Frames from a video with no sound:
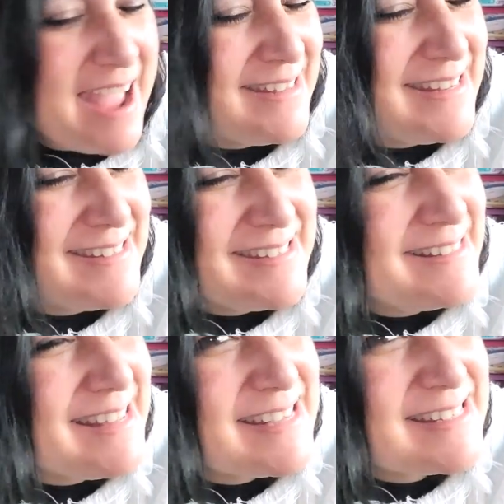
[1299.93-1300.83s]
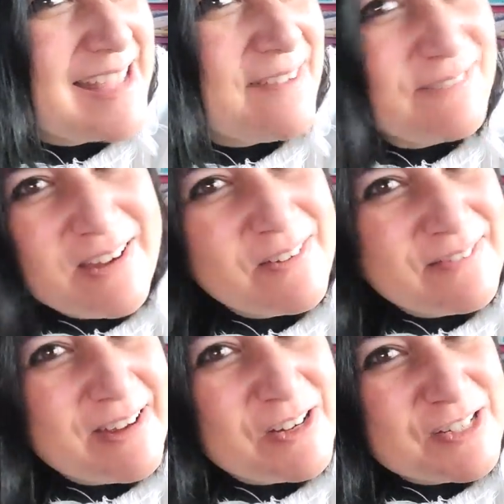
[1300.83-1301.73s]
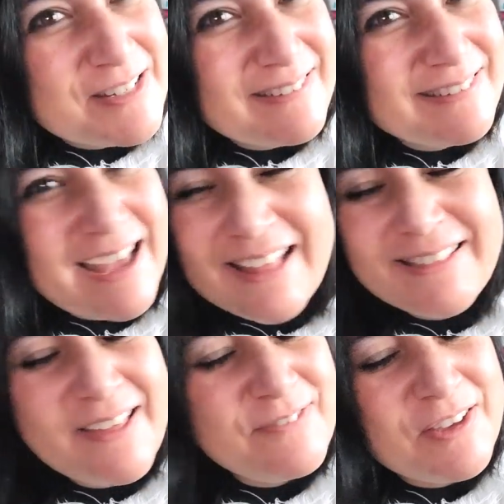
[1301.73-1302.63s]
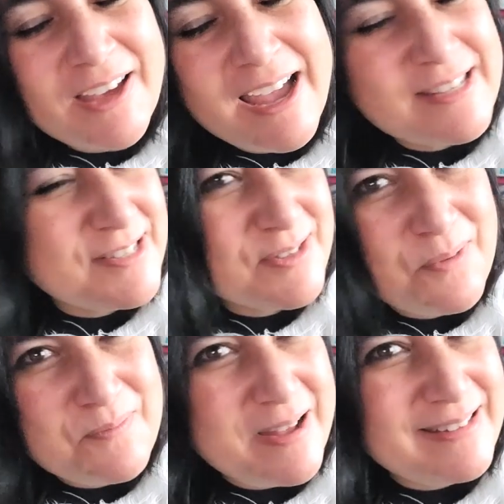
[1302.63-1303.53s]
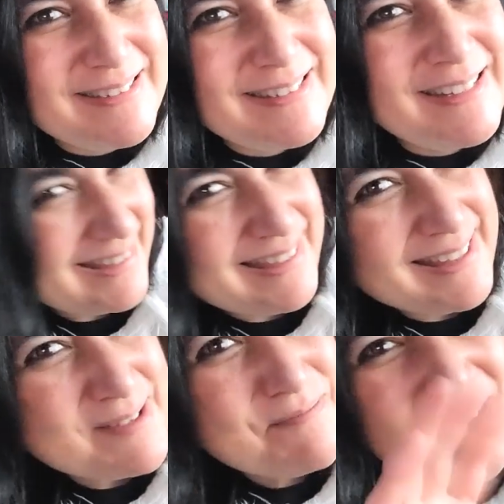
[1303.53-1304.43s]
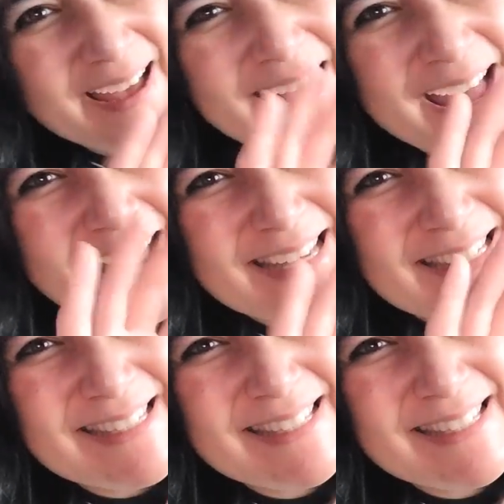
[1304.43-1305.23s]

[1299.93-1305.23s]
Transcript: And until next time, very, very soon, I love you guys so much. Bye, guys.